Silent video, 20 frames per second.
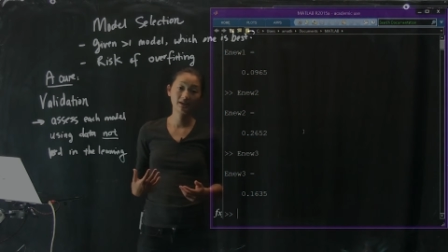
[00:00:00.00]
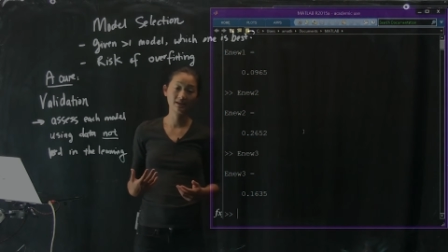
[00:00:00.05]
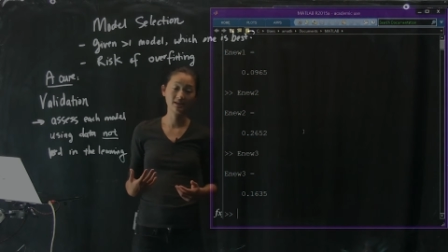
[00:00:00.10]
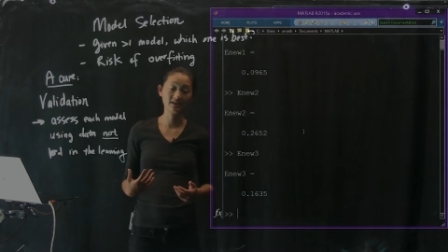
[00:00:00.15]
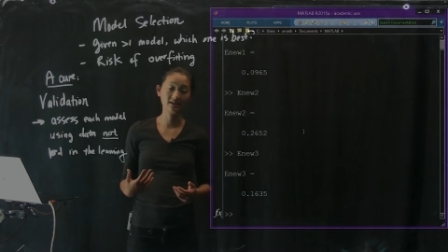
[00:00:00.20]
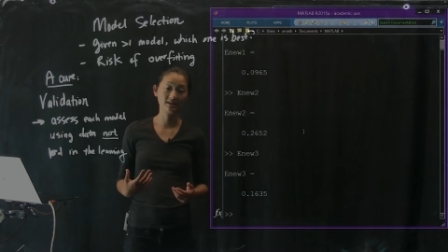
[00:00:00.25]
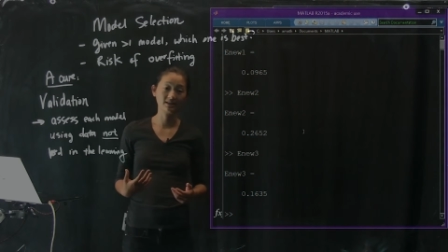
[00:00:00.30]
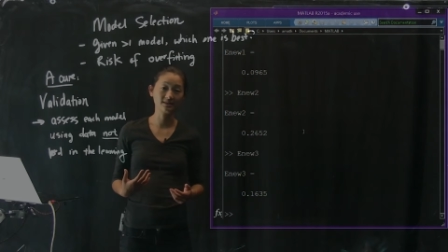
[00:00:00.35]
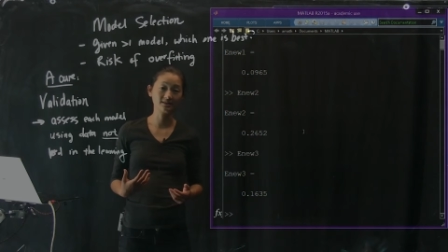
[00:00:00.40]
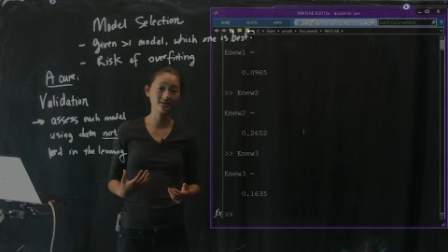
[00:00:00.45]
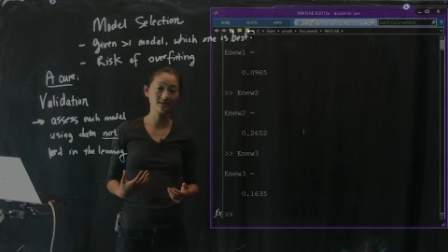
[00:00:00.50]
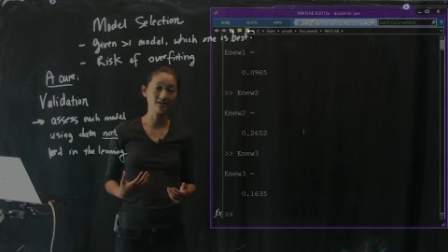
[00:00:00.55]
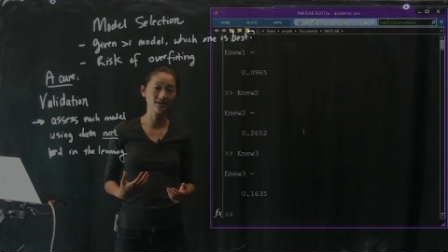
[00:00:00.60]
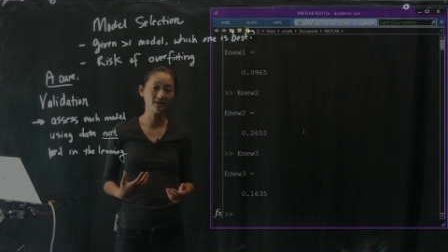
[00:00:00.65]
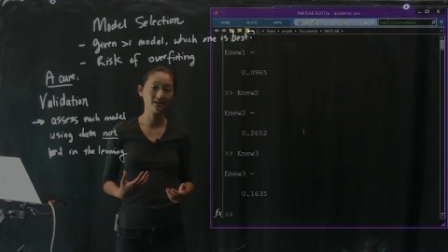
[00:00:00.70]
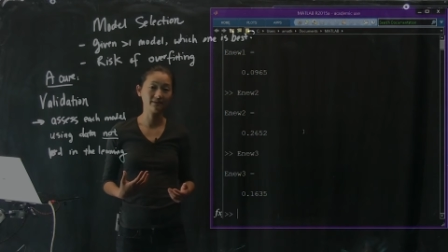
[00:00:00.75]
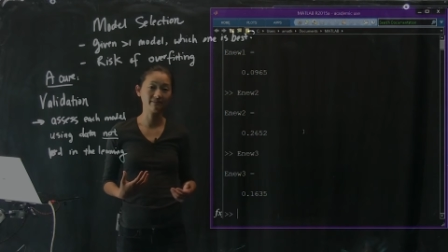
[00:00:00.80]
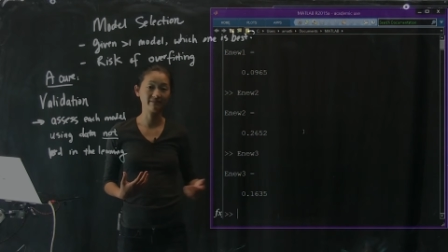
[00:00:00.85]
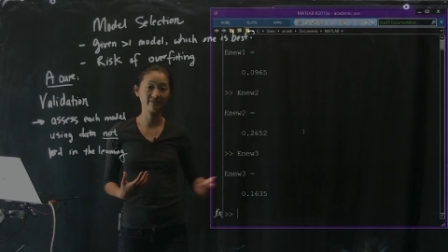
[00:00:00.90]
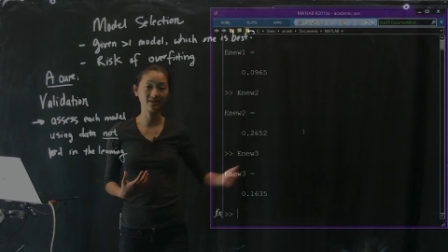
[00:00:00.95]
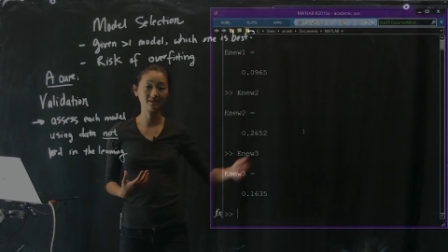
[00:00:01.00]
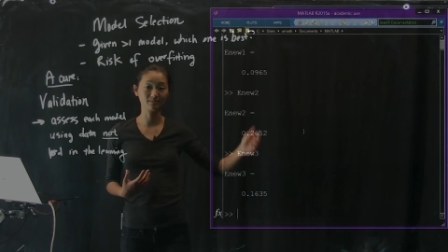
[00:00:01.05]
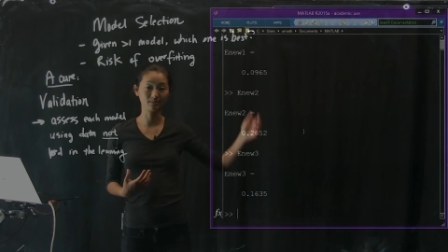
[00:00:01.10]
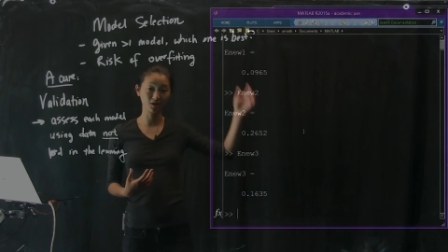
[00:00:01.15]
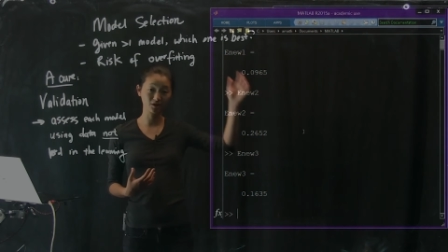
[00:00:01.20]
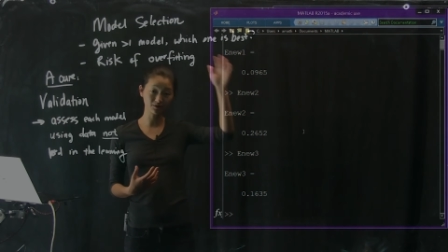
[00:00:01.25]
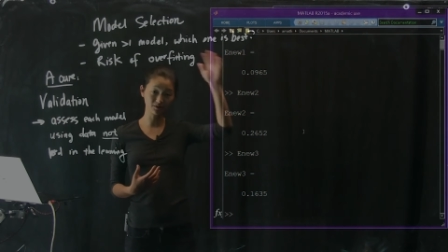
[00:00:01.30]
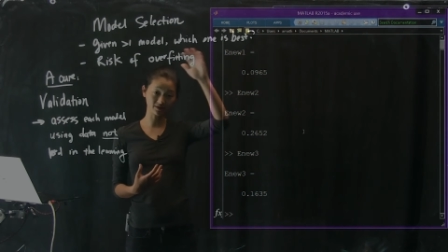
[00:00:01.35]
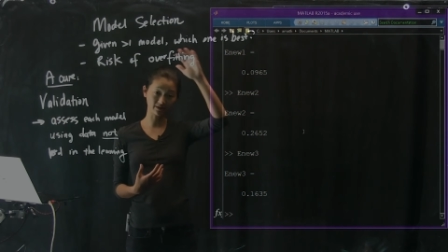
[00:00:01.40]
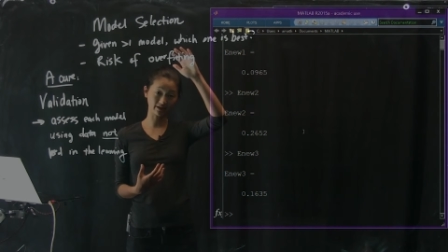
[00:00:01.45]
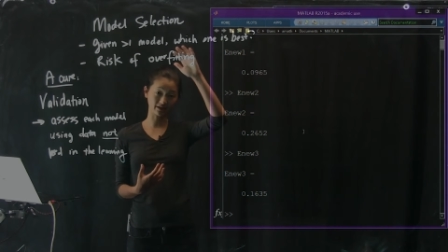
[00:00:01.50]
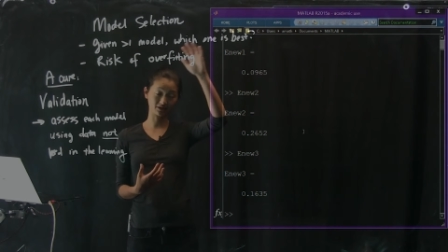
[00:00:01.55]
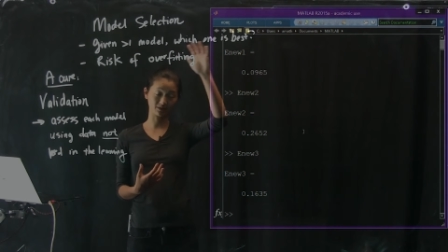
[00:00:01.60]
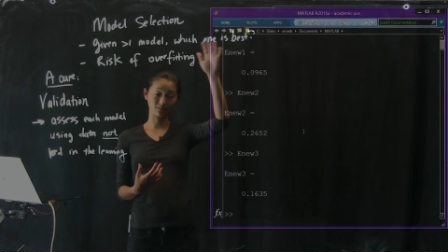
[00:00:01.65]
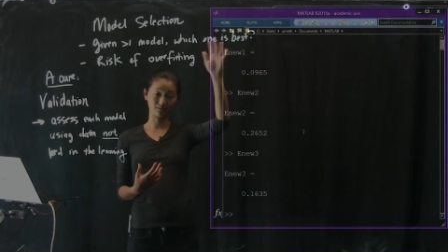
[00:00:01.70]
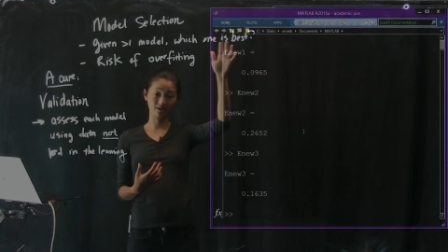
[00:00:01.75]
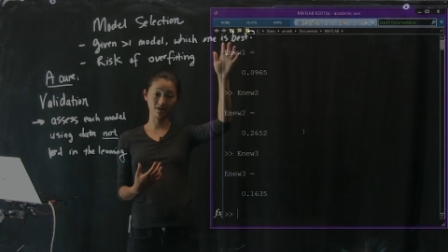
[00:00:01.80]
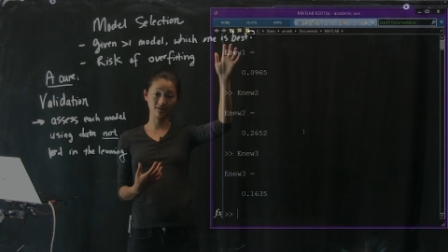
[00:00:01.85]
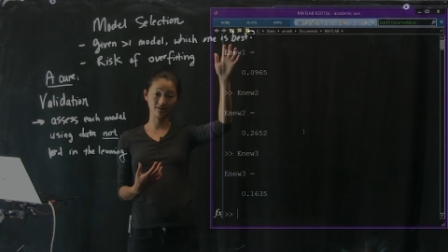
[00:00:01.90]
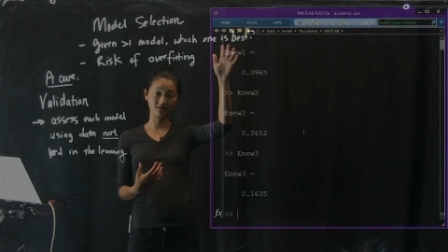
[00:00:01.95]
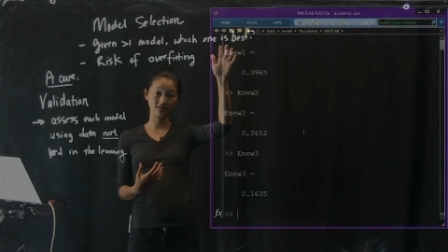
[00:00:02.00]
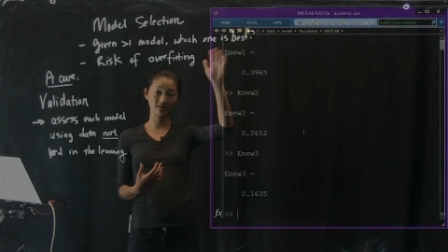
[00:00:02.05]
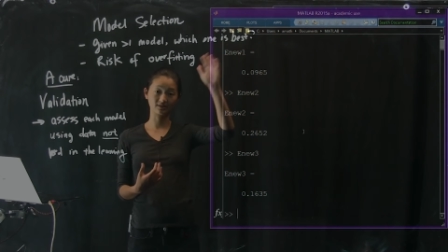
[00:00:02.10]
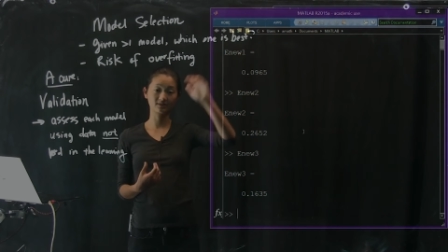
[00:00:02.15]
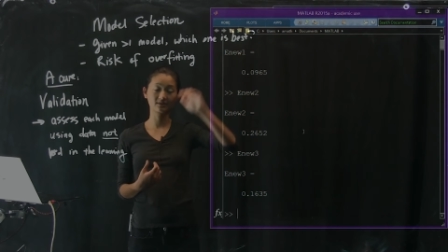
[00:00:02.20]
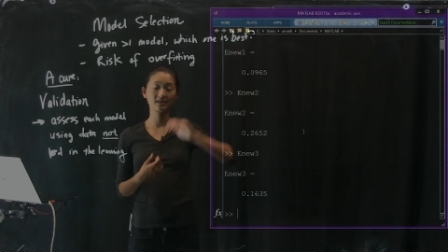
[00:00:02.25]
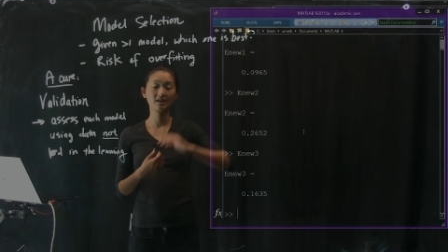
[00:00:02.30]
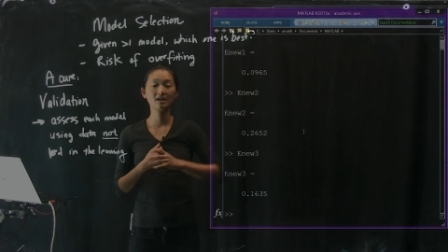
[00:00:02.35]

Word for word: is uh, the model selection process